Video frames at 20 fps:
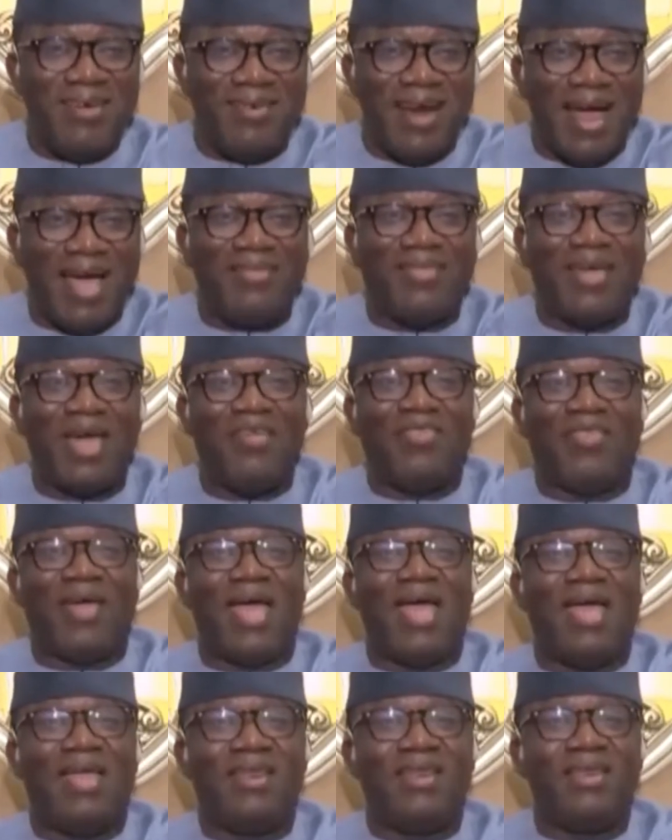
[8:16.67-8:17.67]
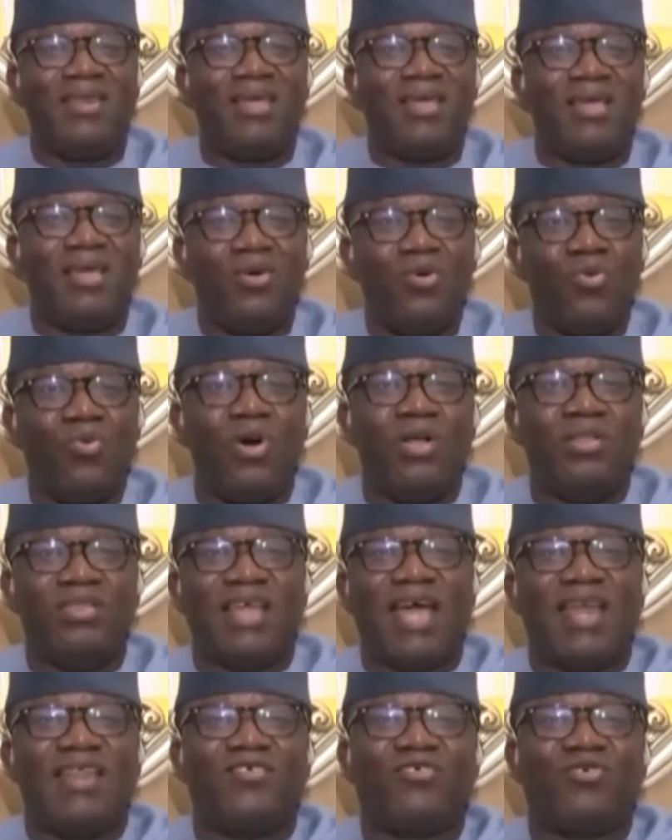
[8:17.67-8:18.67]
rather than one
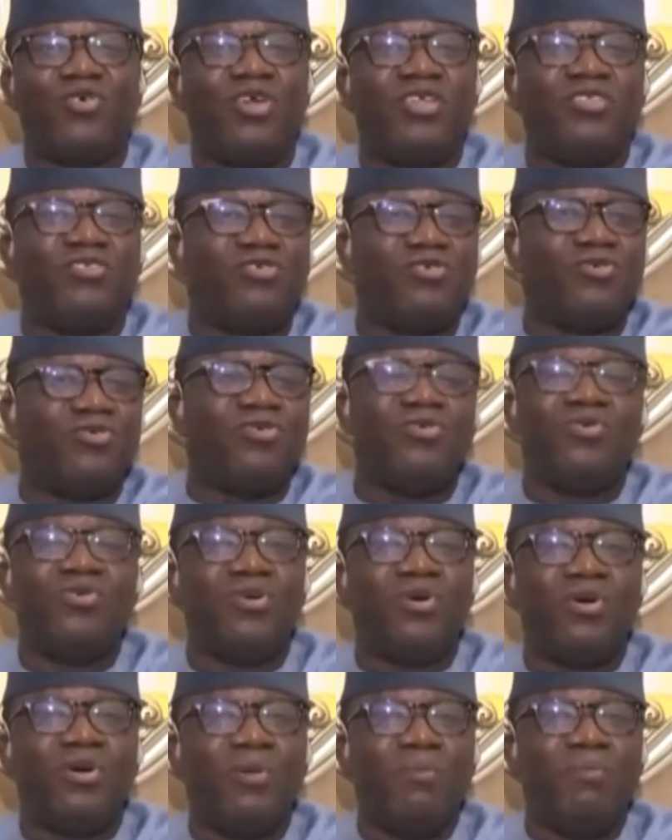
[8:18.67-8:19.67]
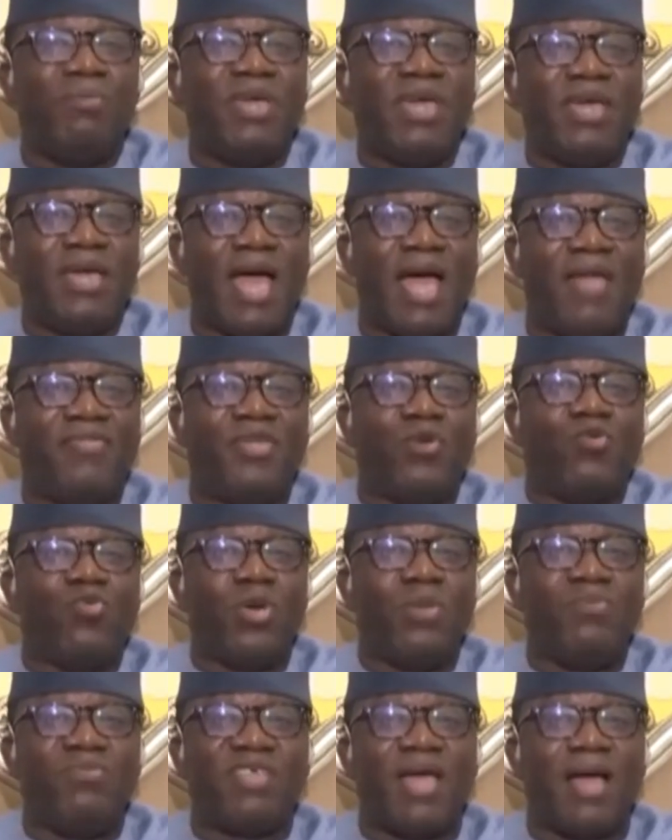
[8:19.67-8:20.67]
that is going to be at the
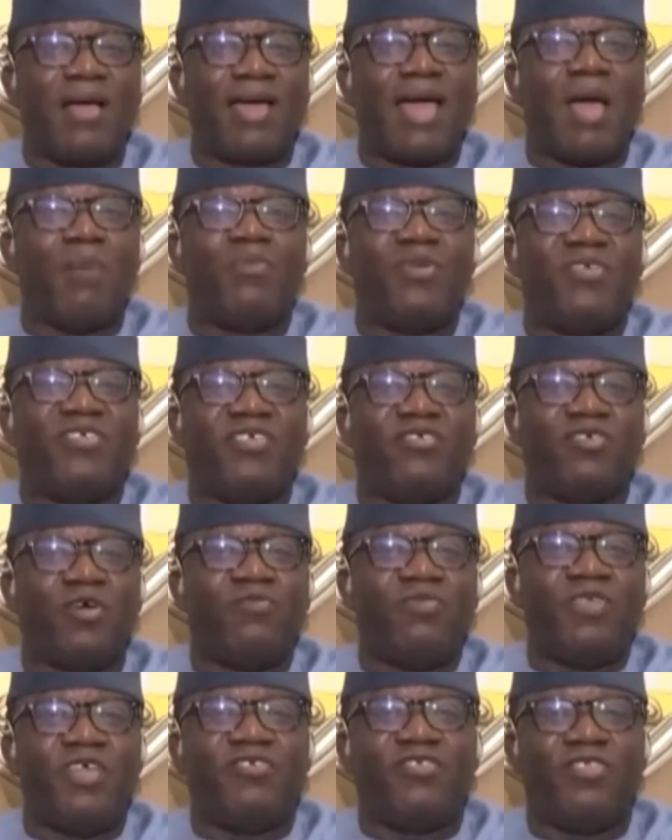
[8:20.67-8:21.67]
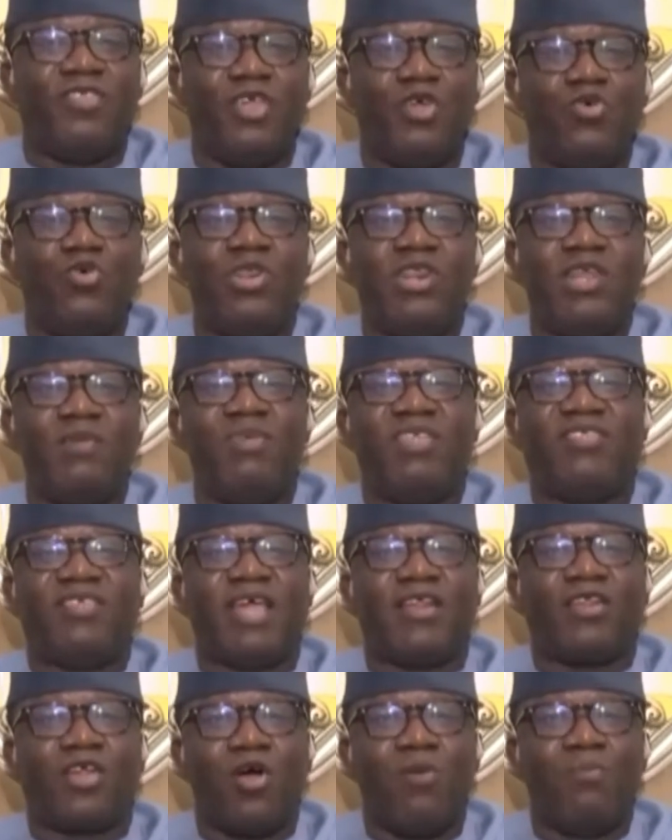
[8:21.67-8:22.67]
whims and caprices of this new
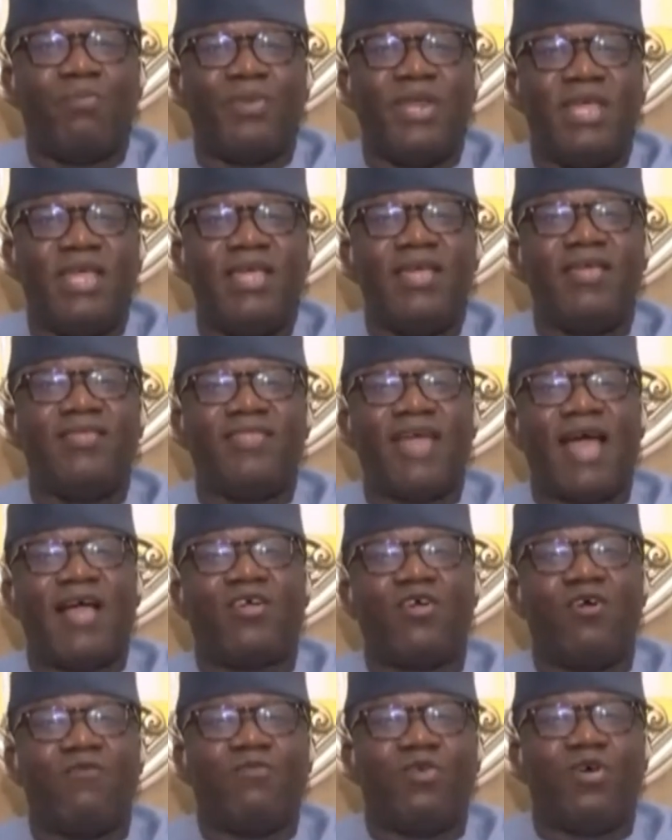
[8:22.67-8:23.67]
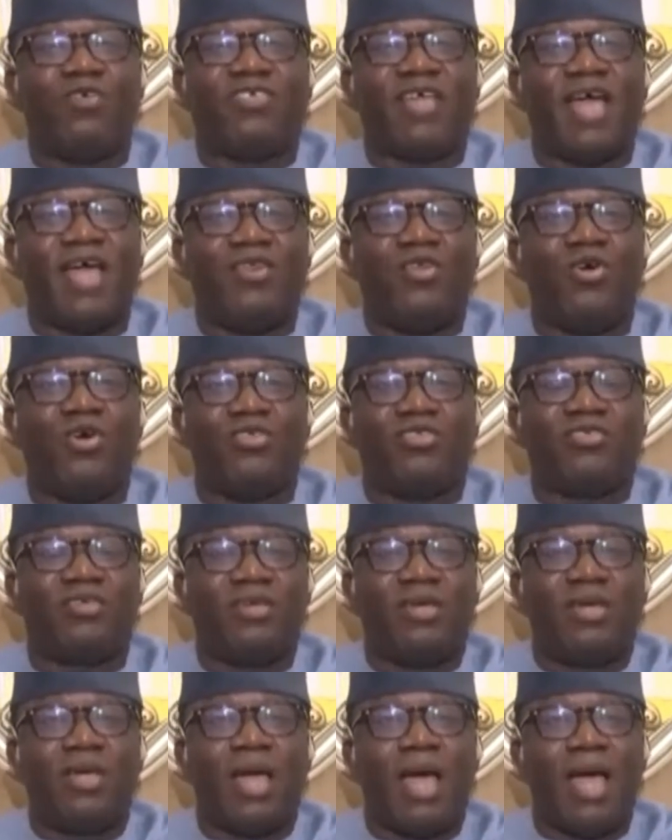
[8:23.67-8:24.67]
limited company that governors are not
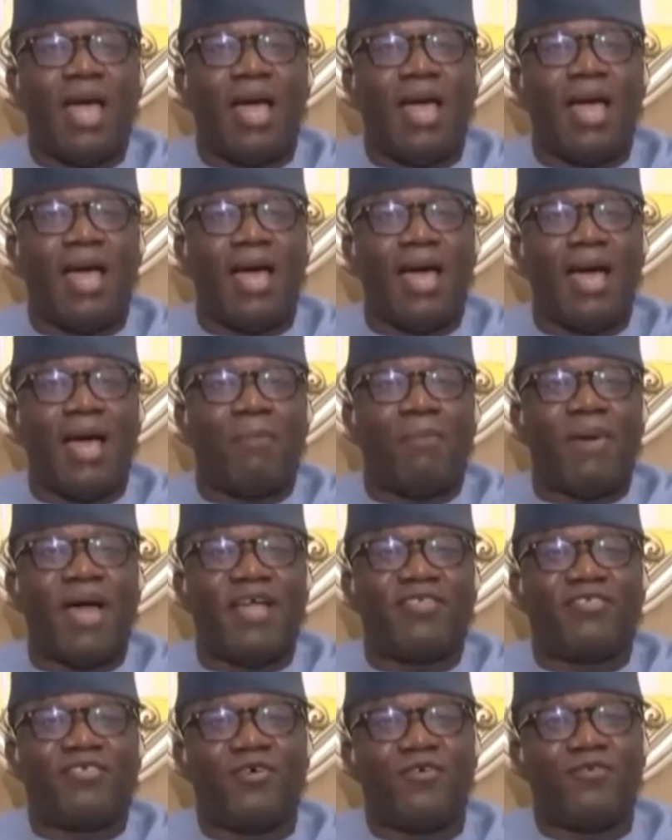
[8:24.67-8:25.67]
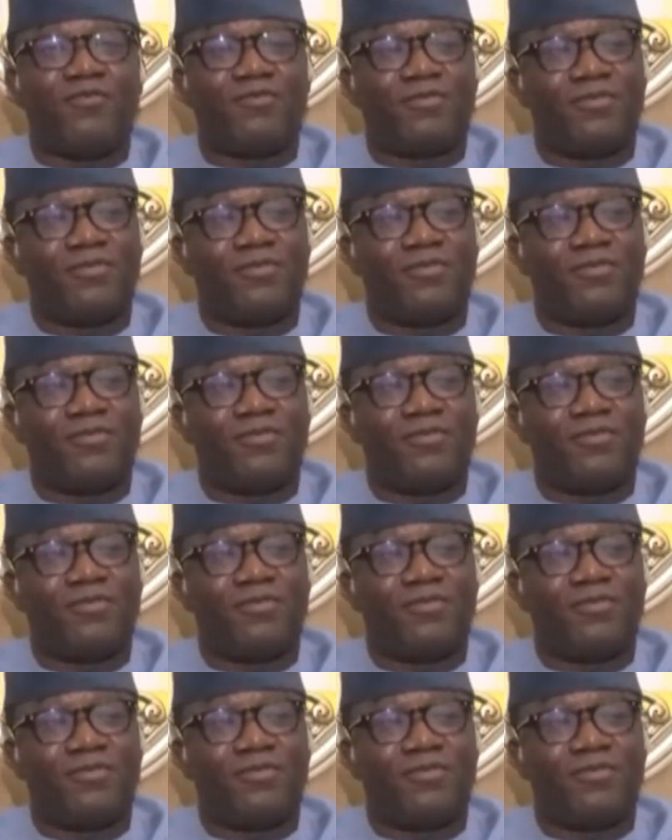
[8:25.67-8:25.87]
part of.